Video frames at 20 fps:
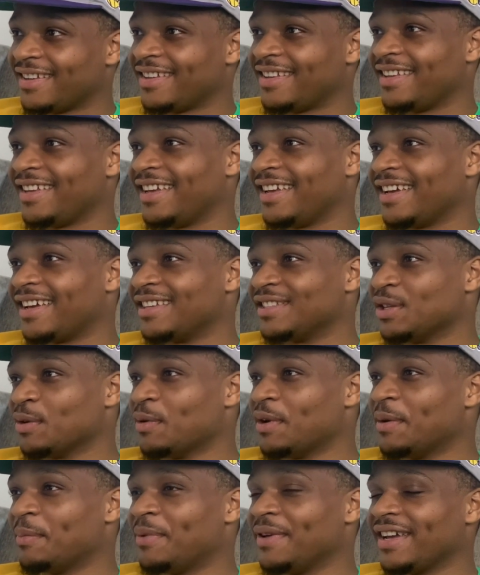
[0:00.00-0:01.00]
Yeah, because it
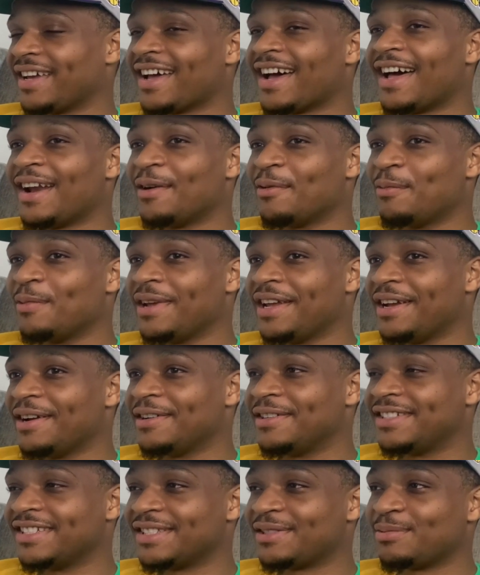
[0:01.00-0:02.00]
would have been kind of
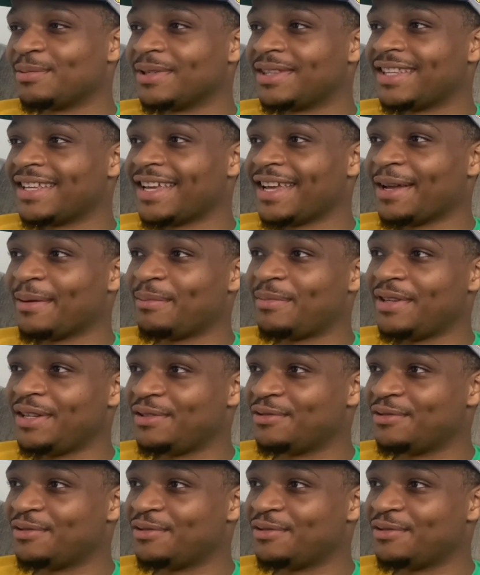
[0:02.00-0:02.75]
weird just with the empty